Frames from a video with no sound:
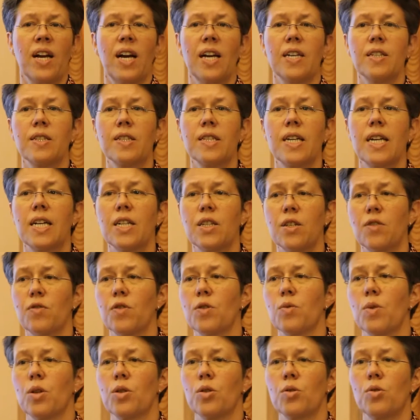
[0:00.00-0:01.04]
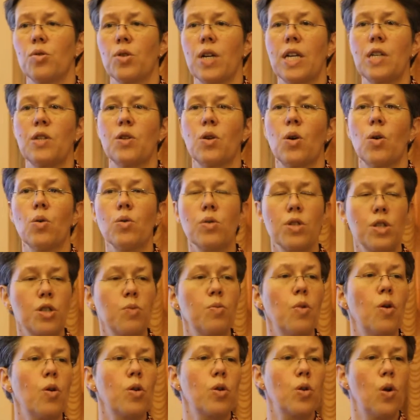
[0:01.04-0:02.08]
I said if you want to create your own
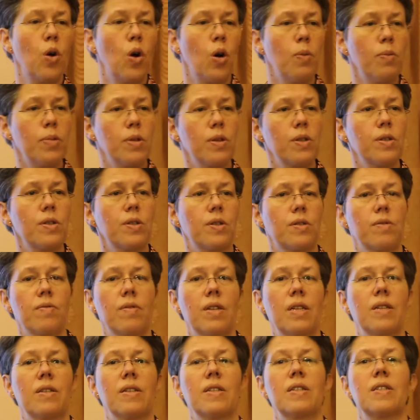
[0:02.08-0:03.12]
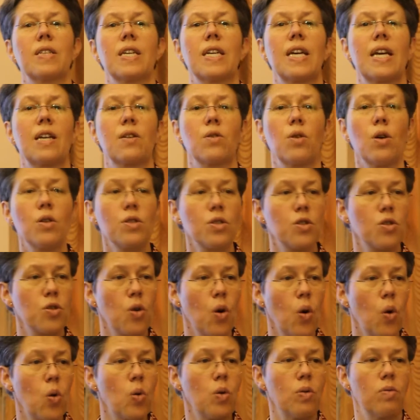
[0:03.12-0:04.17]
small corpus, this is again not
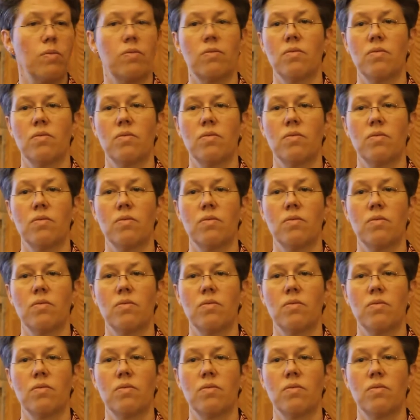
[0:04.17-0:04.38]
so